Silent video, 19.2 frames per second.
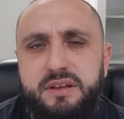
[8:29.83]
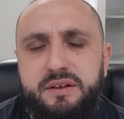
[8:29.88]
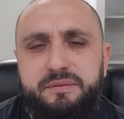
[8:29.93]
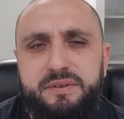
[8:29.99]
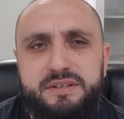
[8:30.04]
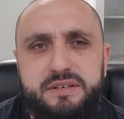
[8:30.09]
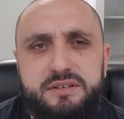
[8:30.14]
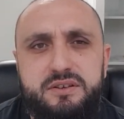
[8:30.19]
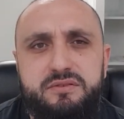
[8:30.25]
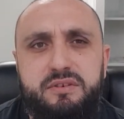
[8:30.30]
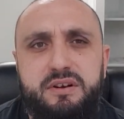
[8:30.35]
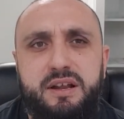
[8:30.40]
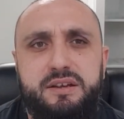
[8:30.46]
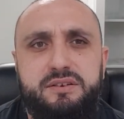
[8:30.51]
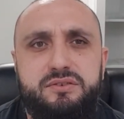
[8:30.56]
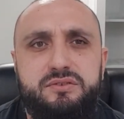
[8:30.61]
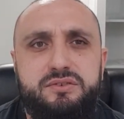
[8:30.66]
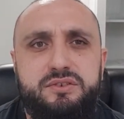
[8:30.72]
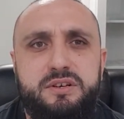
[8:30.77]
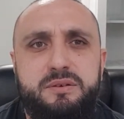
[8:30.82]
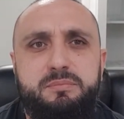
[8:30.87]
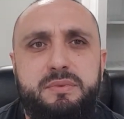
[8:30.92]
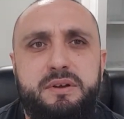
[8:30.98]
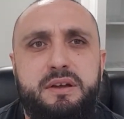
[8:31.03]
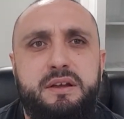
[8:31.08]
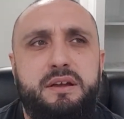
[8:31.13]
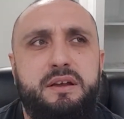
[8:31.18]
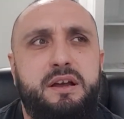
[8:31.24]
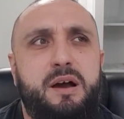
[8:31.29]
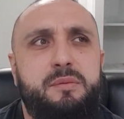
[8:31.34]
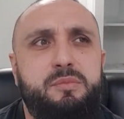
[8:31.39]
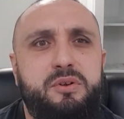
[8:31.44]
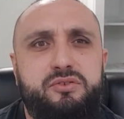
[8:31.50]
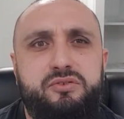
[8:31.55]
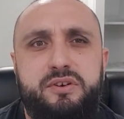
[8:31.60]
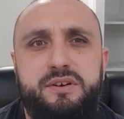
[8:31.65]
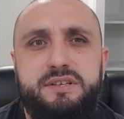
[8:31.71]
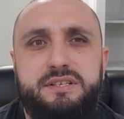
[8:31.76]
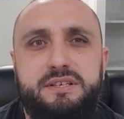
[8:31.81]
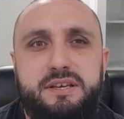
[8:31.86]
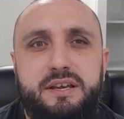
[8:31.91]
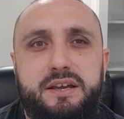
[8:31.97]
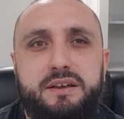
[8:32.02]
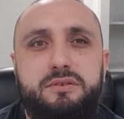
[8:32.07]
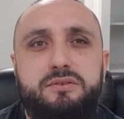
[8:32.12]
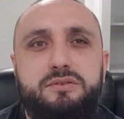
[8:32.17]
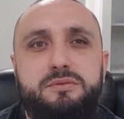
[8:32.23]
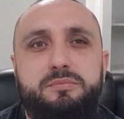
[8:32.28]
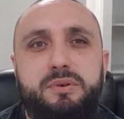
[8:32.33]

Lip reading: If it's in your relationship, I'm not trying to scare you,